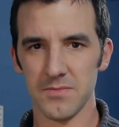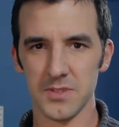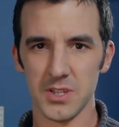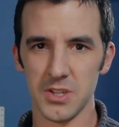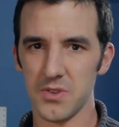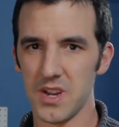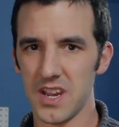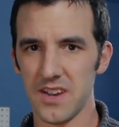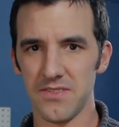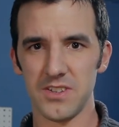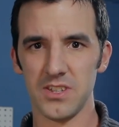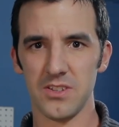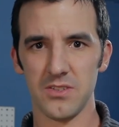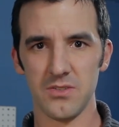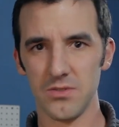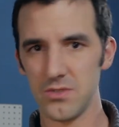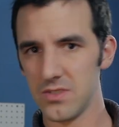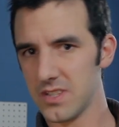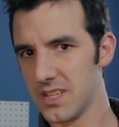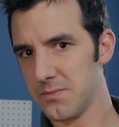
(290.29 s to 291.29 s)
Do you have to
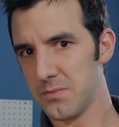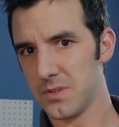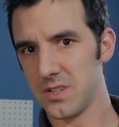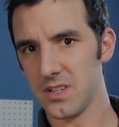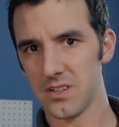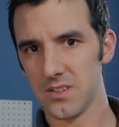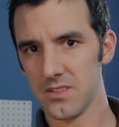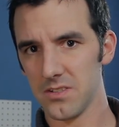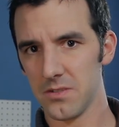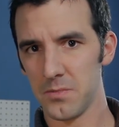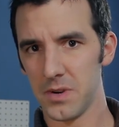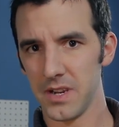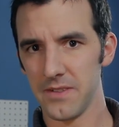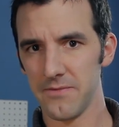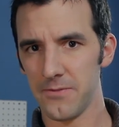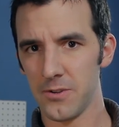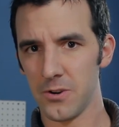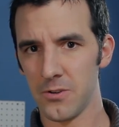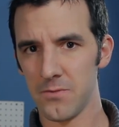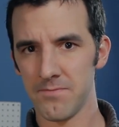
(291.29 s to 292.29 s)
use that particular
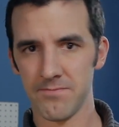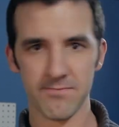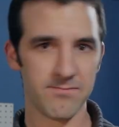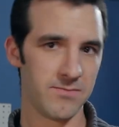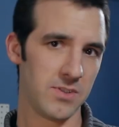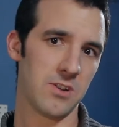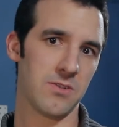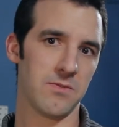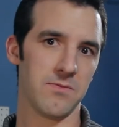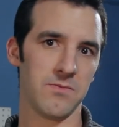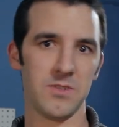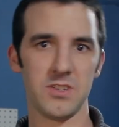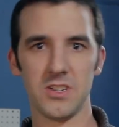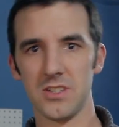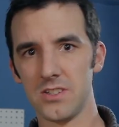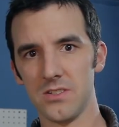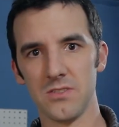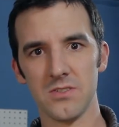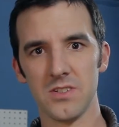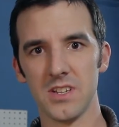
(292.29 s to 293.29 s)
pipe foam? No, you
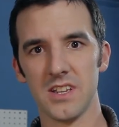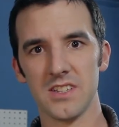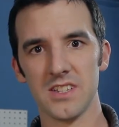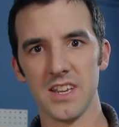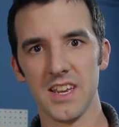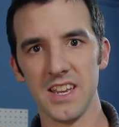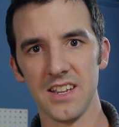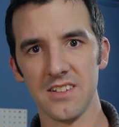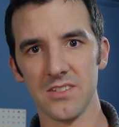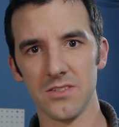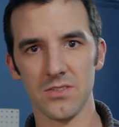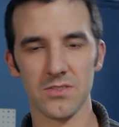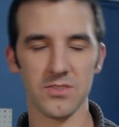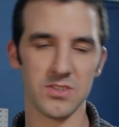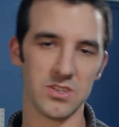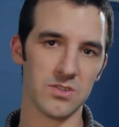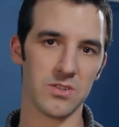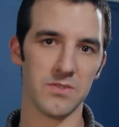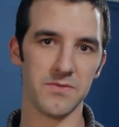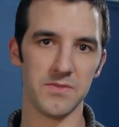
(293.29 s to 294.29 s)
just use it as a handle.
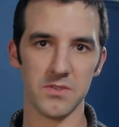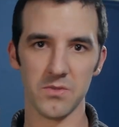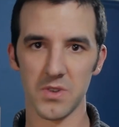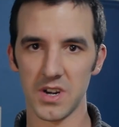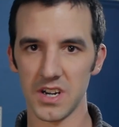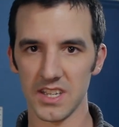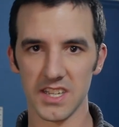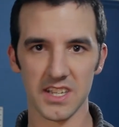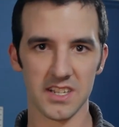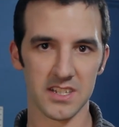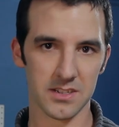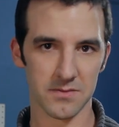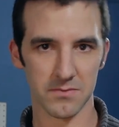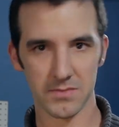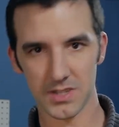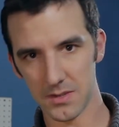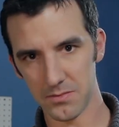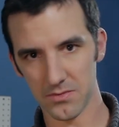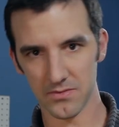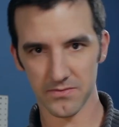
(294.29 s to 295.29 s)
So if you want to get
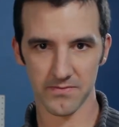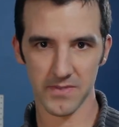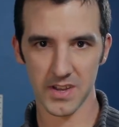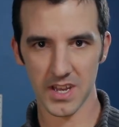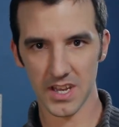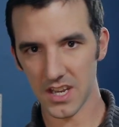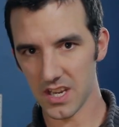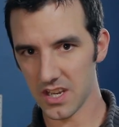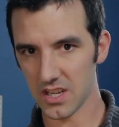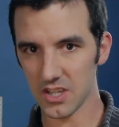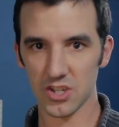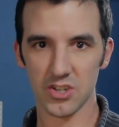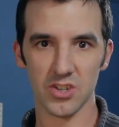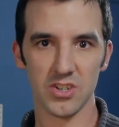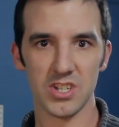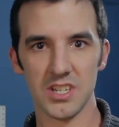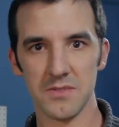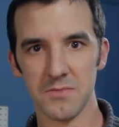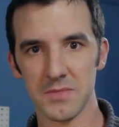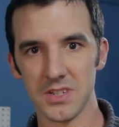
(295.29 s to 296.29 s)
some type of
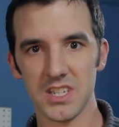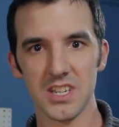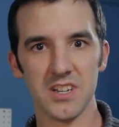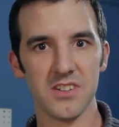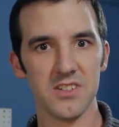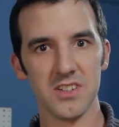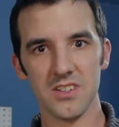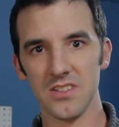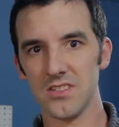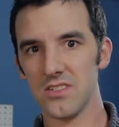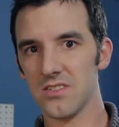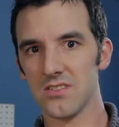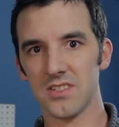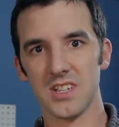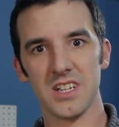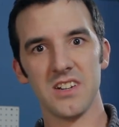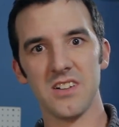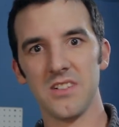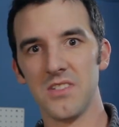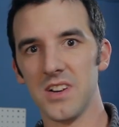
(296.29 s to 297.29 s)
cushy material and
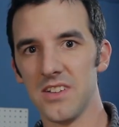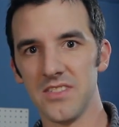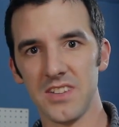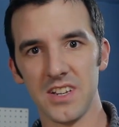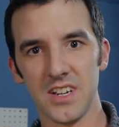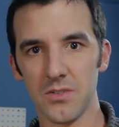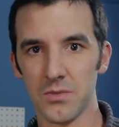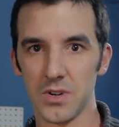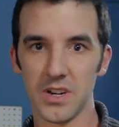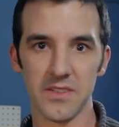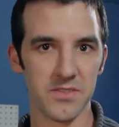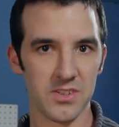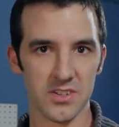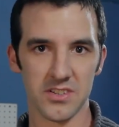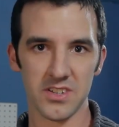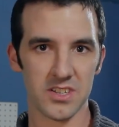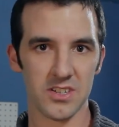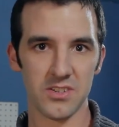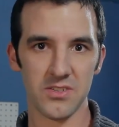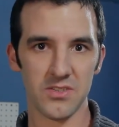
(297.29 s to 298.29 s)
get it around there, whatever you
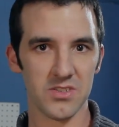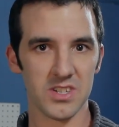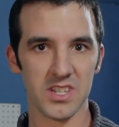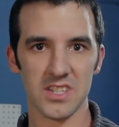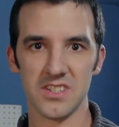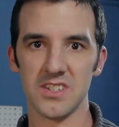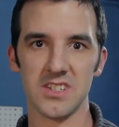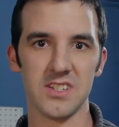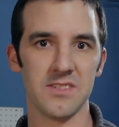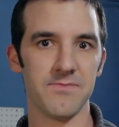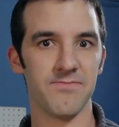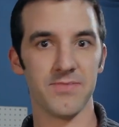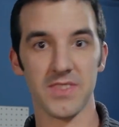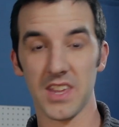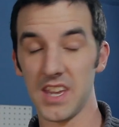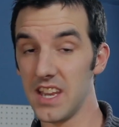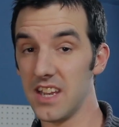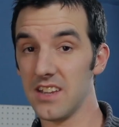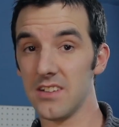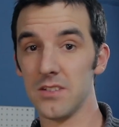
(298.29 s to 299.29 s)
can use as a
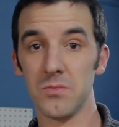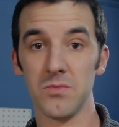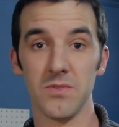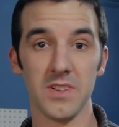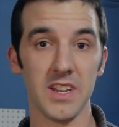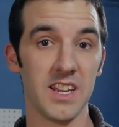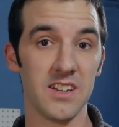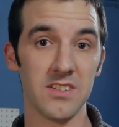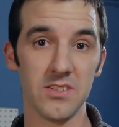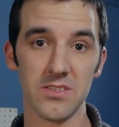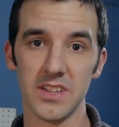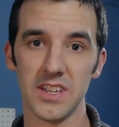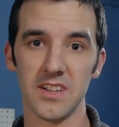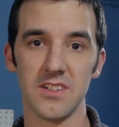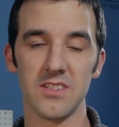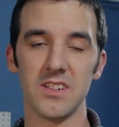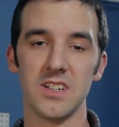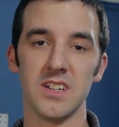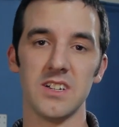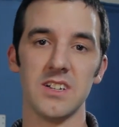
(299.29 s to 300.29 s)
handle
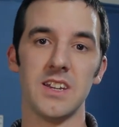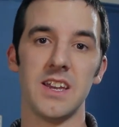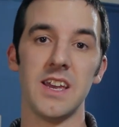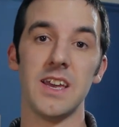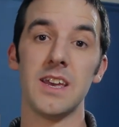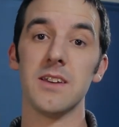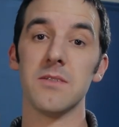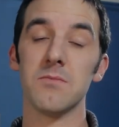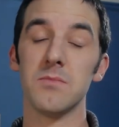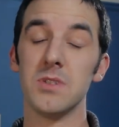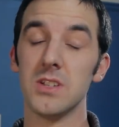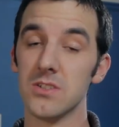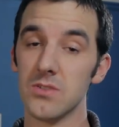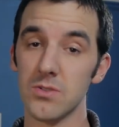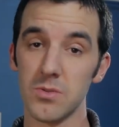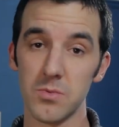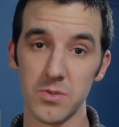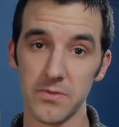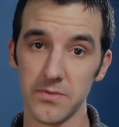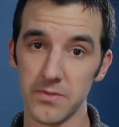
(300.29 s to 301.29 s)
that'll be
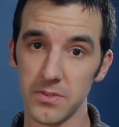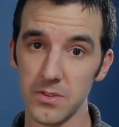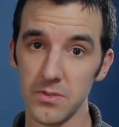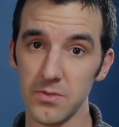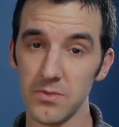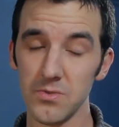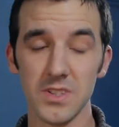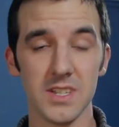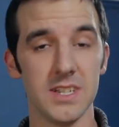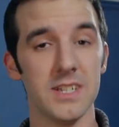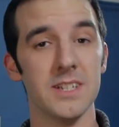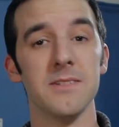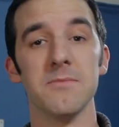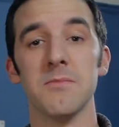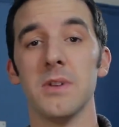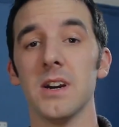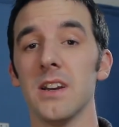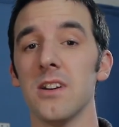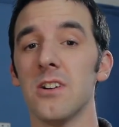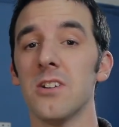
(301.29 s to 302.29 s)
suitable for you,
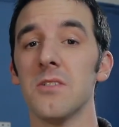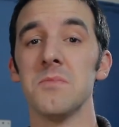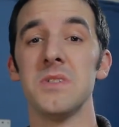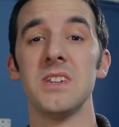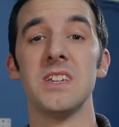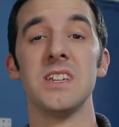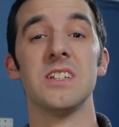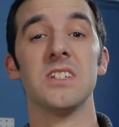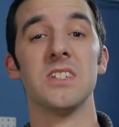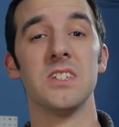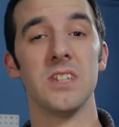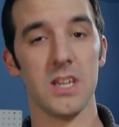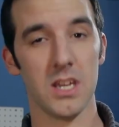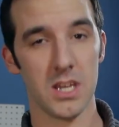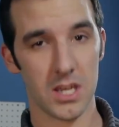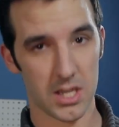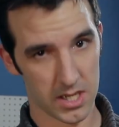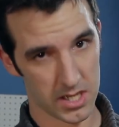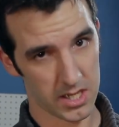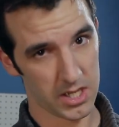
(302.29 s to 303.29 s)
then by all means,
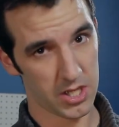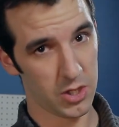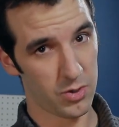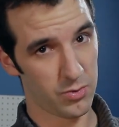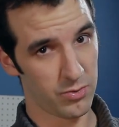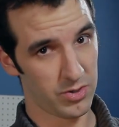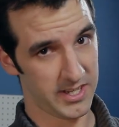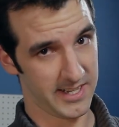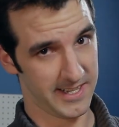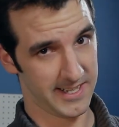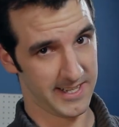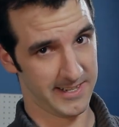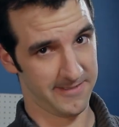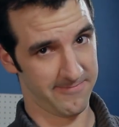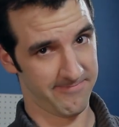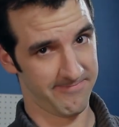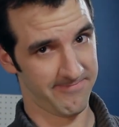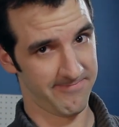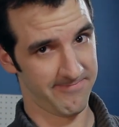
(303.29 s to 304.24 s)
use it.